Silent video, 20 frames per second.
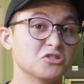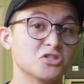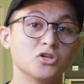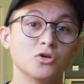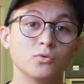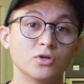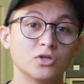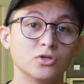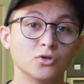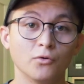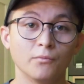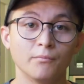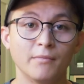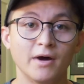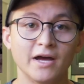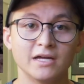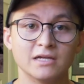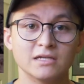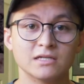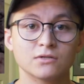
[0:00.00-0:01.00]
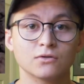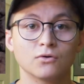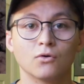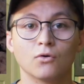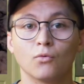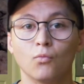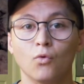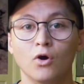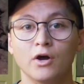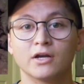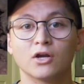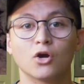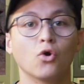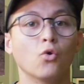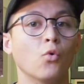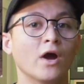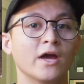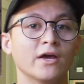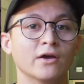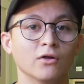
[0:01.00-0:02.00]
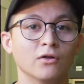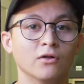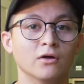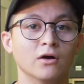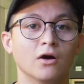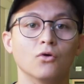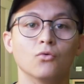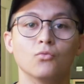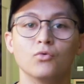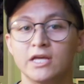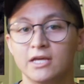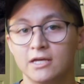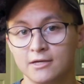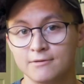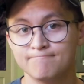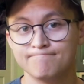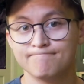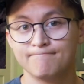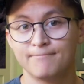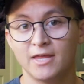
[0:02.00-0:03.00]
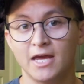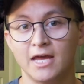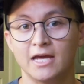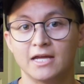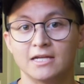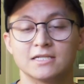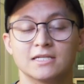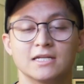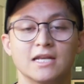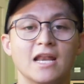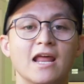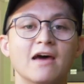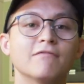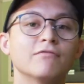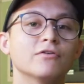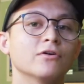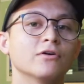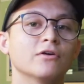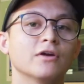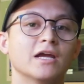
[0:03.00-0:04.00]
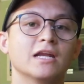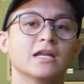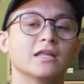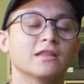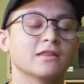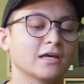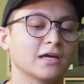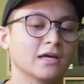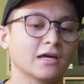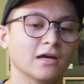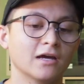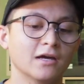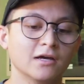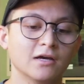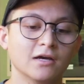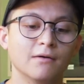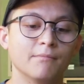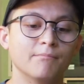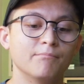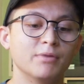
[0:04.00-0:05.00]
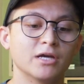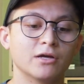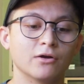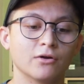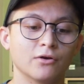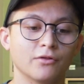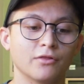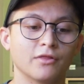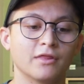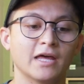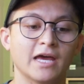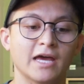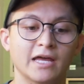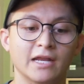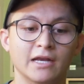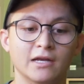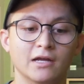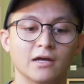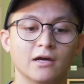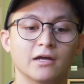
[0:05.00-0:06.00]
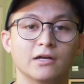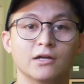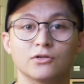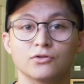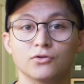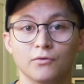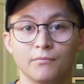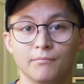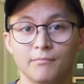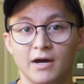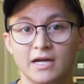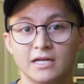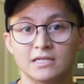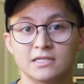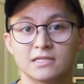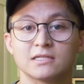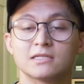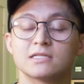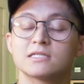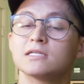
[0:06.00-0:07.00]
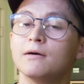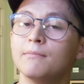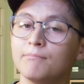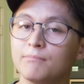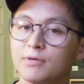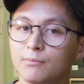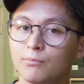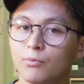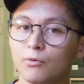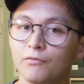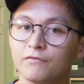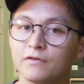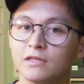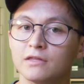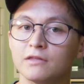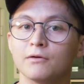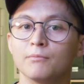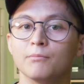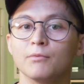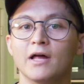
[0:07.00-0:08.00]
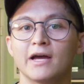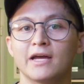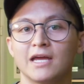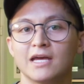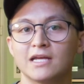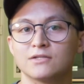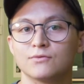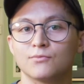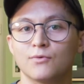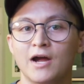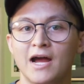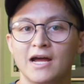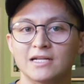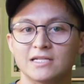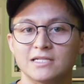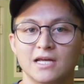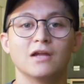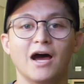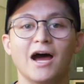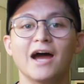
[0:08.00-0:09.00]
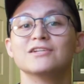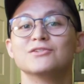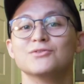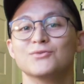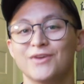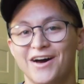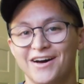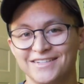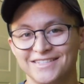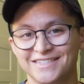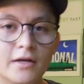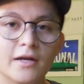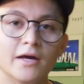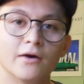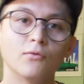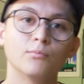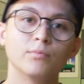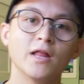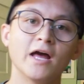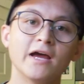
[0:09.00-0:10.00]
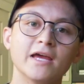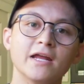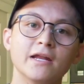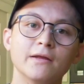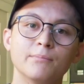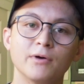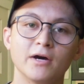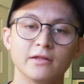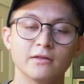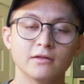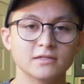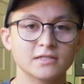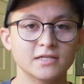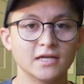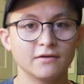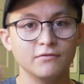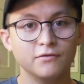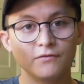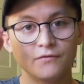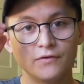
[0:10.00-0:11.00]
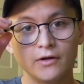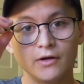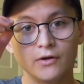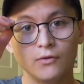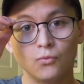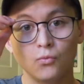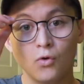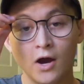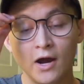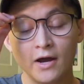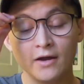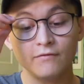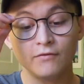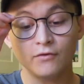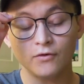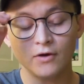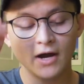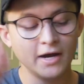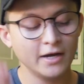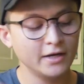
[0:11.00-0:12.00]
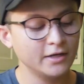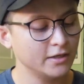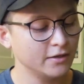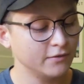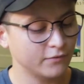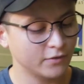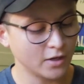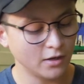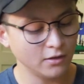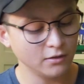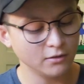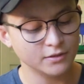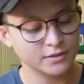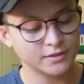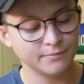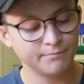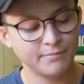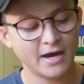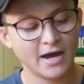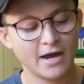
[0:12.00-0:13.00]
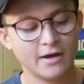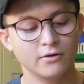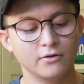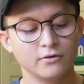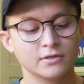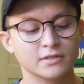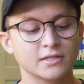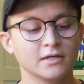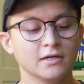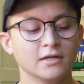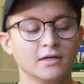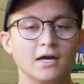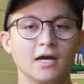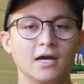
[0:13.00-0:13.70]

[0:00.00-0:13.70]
2 adult mice or 1 quail a week, and never anything bigger than an adult mice. Some people feed their blackheads rats, I do not. Now, black-headed pythons have a very wide variety of colors and patterns.